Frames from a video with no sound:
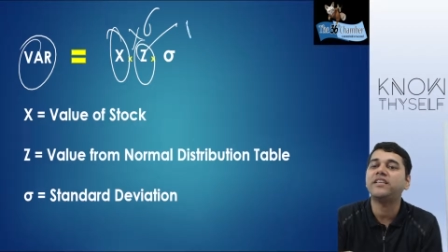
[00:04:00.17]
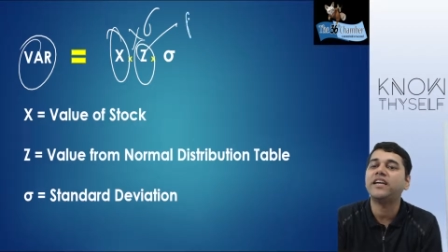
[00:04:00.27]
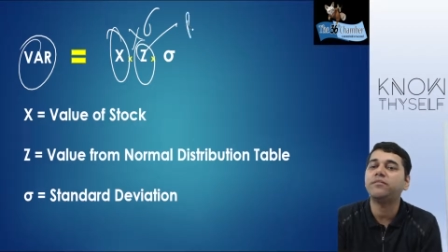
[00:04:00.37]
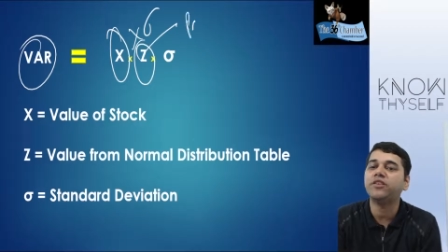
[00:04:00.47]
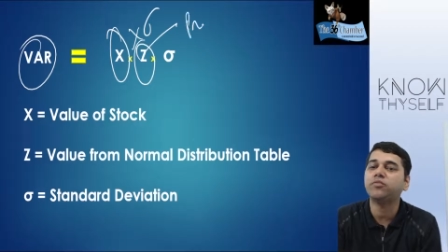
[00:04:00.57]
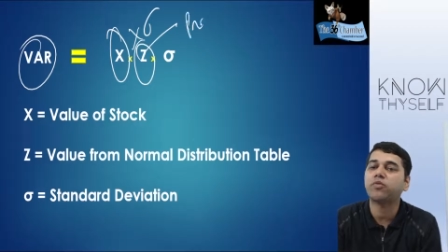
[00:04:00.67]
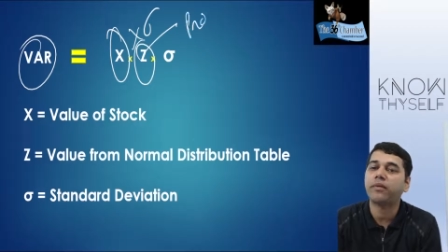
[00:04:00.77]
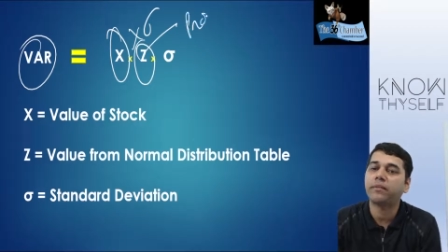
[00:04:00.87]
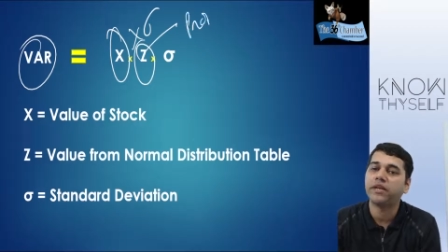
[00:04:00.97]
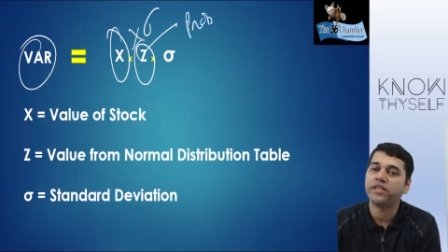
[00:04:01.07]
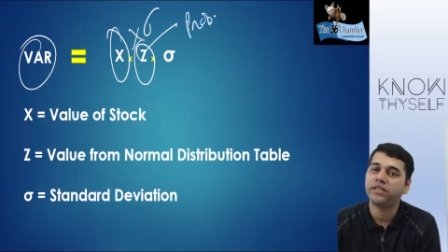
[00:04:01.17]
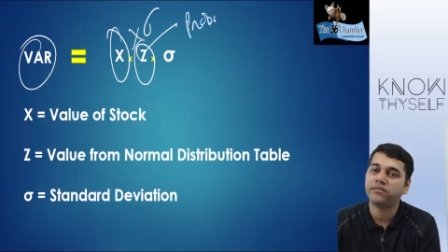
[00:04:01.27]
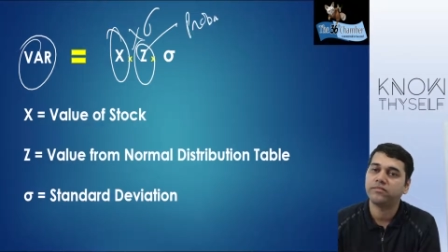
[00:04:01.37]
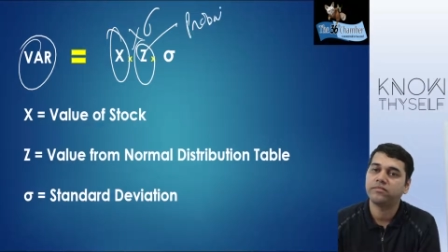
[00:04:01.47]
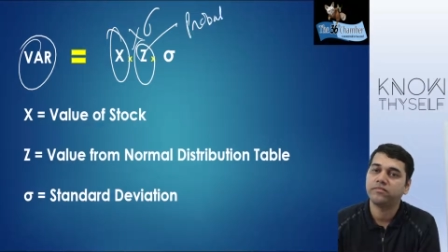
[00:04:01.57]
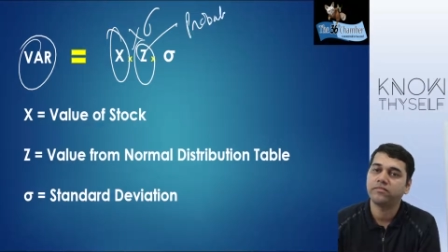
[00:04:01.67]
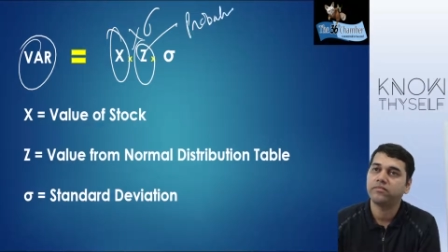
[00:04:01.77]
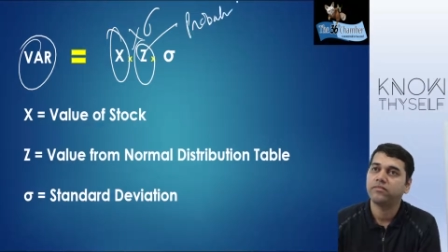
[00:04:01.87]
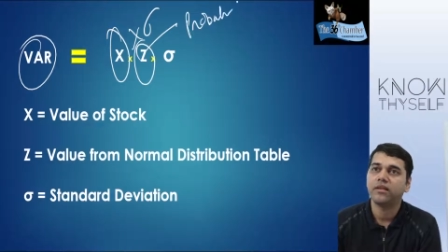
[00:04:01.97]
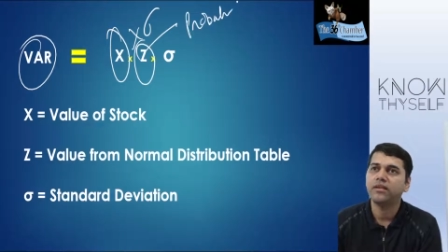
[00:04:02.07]
That means probability.
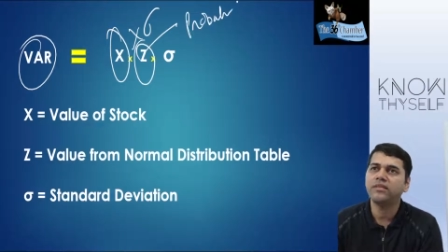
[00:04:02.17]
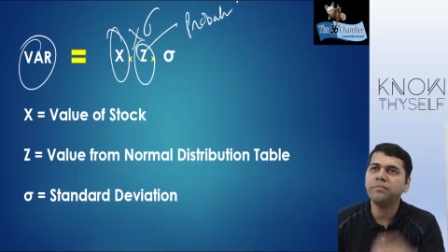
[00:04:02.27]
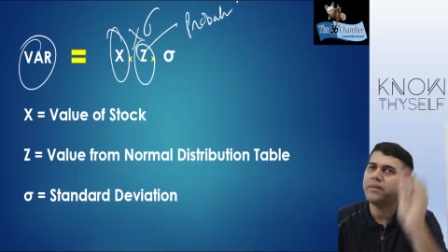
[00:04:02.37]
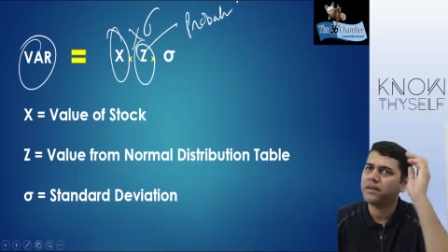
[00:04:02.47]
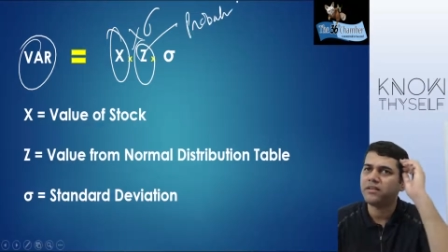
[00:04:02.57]
Simple.